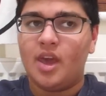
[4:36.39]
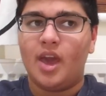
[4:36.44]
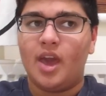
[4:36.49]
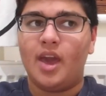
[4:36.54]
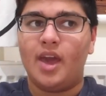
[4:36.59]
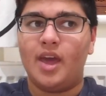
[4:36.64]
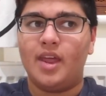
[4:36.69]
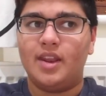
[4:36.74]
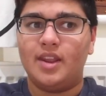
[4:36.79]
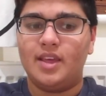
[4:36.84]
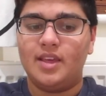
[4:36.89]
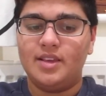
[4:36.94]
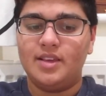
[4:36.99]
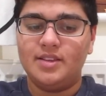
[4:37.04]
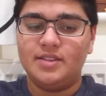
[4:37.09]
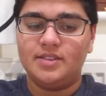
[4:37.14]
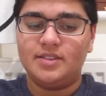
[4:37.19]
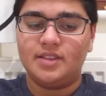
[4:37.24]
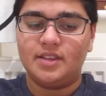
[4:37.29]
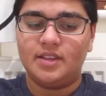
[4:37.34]
And
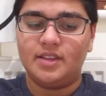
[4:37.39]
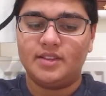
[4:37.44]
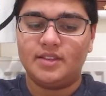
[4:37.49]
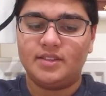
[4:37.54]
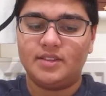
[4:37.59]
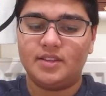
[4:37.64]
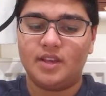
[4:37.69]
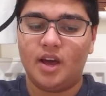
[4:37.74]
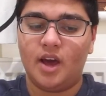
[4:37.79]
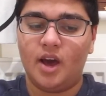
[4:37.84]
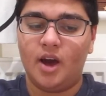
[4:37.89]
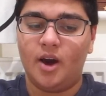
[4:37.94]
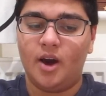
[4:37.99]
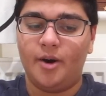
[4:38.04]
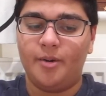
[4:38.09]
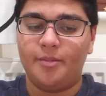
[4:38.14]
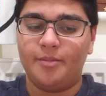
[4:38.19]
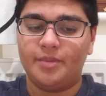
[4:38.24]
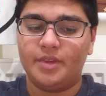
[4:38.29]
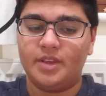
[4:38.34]
is it
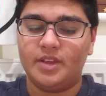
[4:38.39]
a